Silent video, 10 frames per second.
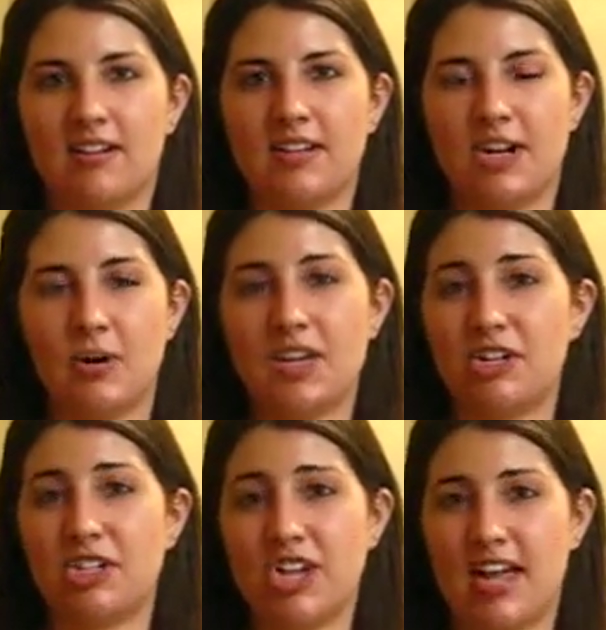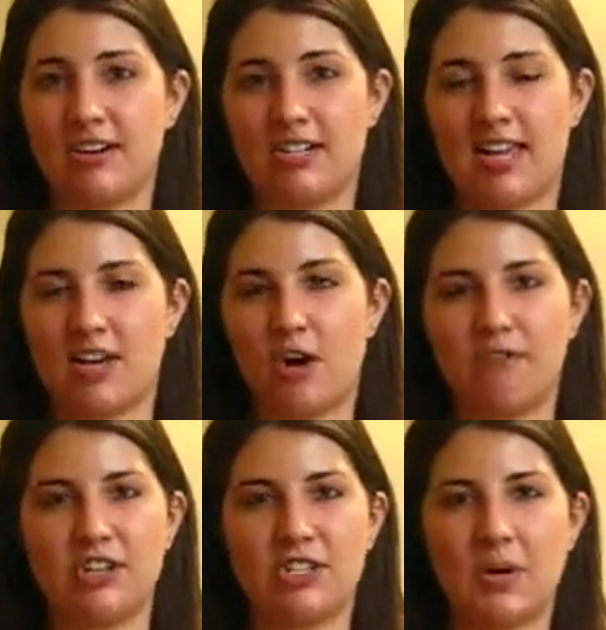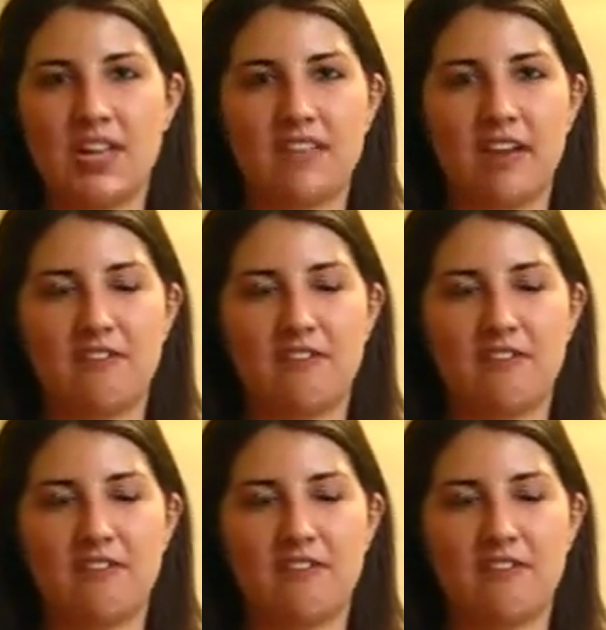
inner chatter take over, so I